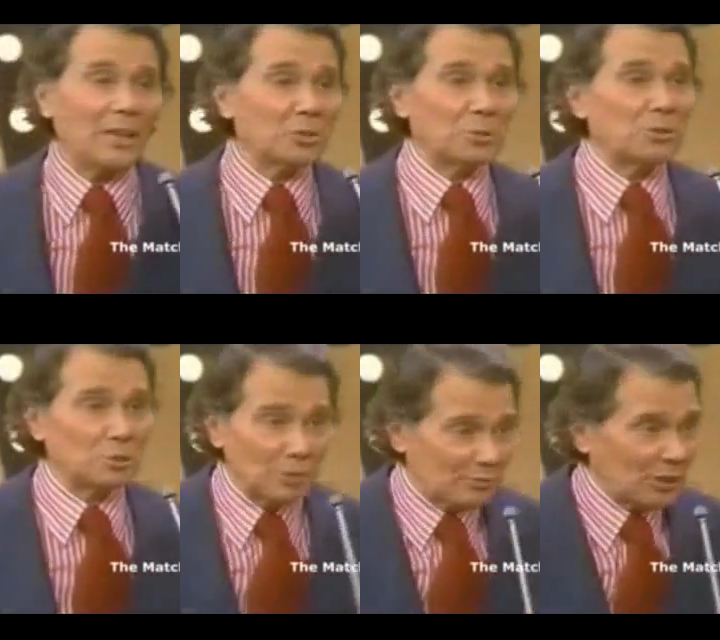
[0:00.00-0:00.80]
it's been
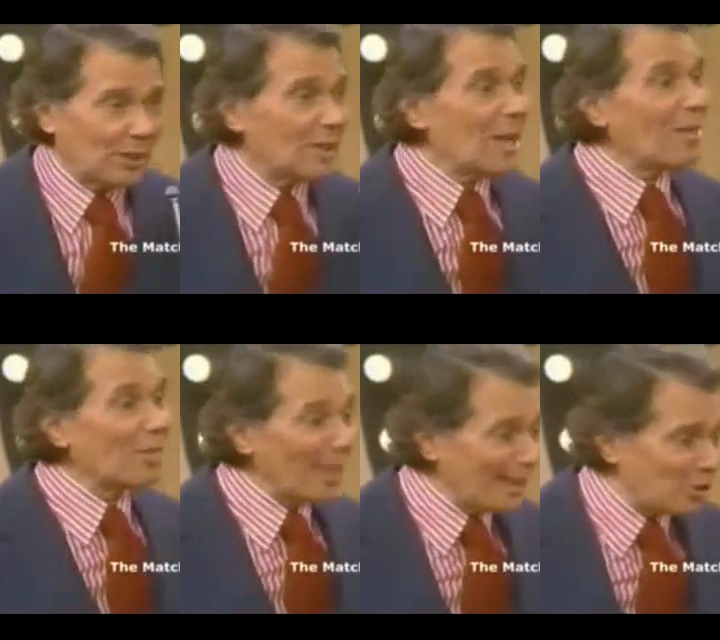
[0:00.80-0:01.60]
terrific.
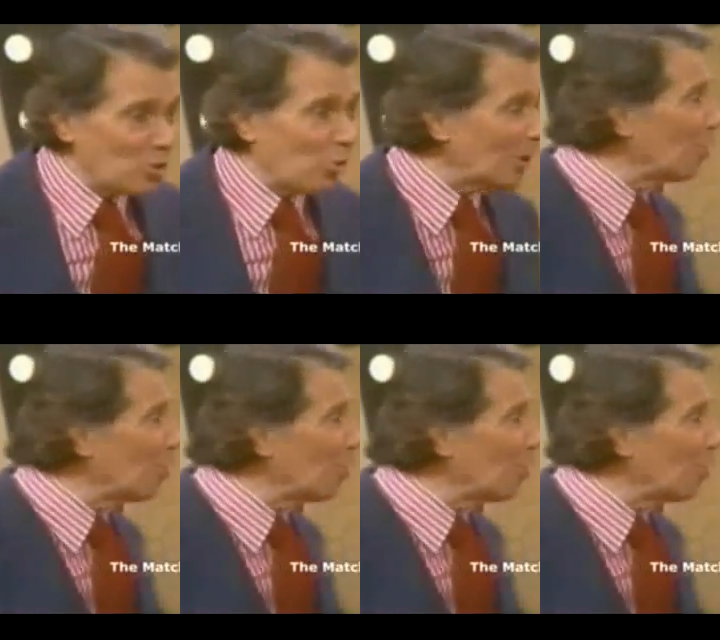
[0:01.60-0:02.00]
Thank you, one